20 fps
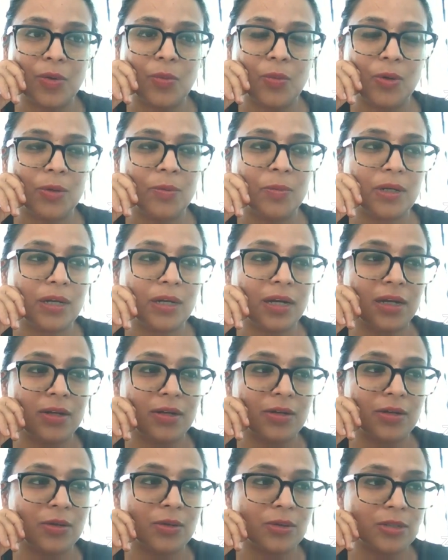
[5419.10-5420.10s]
what we need
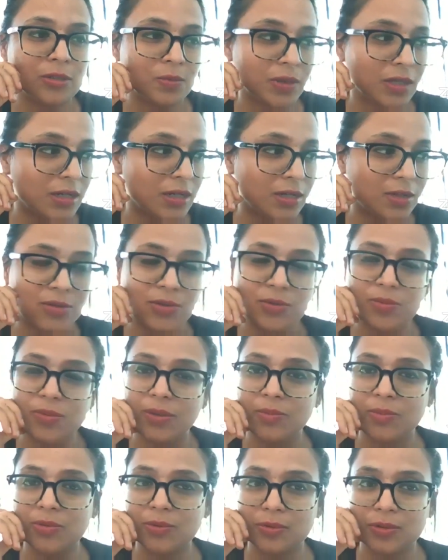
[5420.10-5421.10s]
to do is we need to
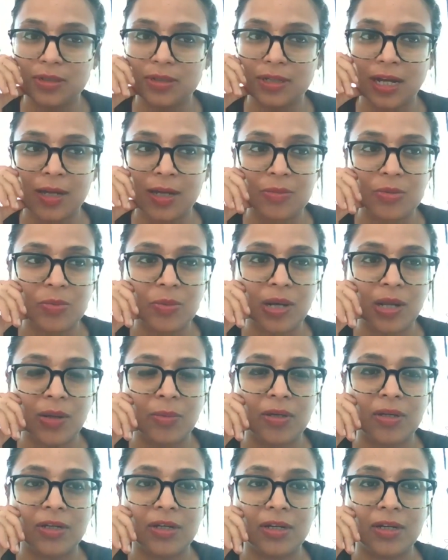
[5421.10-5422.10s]
swim through the times while
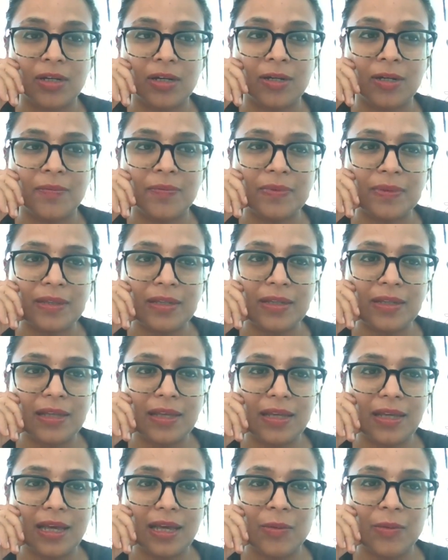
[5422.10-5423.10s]
we're here,
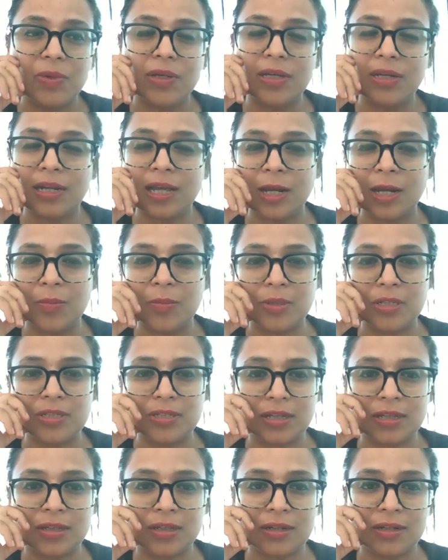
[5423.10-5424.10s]
and we can help each
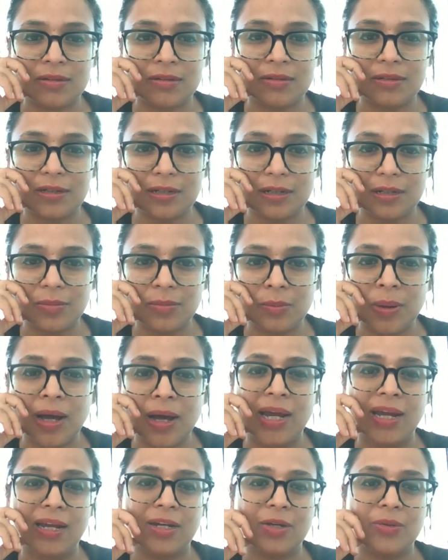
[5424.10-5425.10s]
other. And
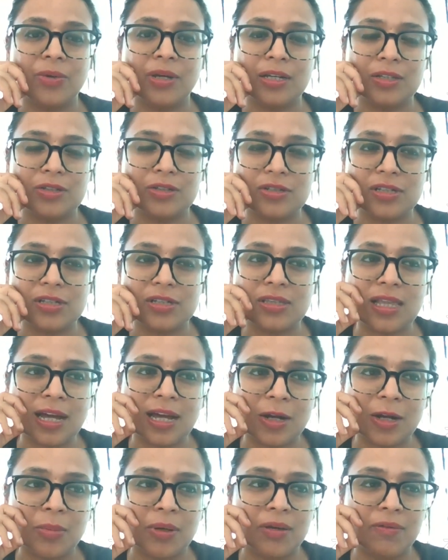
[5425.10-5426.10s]
by doing just
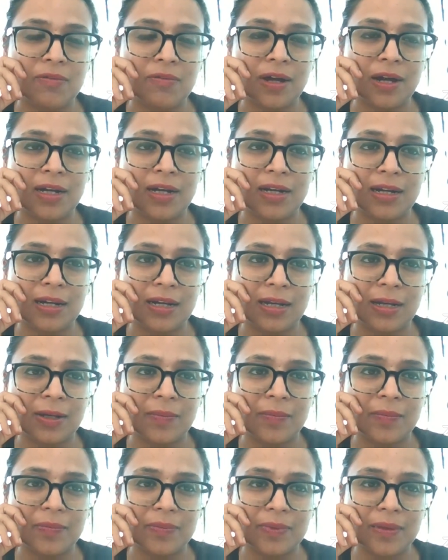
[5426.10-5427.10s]
that, by finding
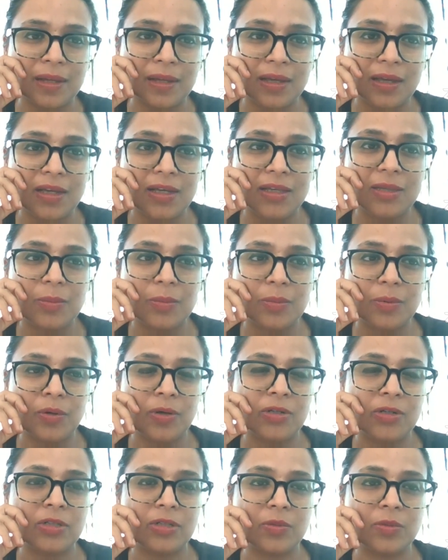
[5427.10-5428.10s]
the
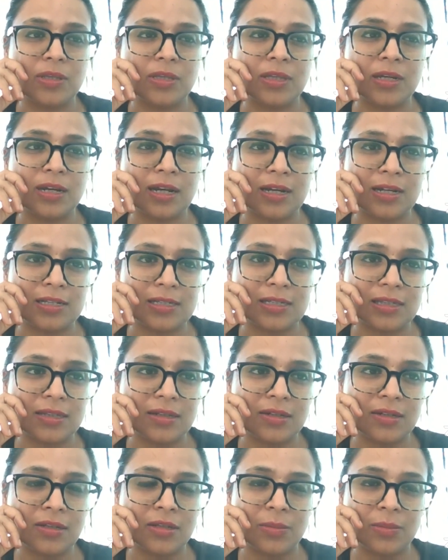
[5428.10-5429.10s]
poetry within us,
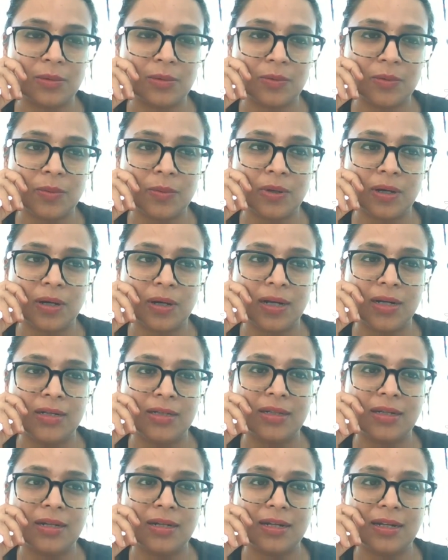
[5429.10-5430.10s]
the rhythm of the world,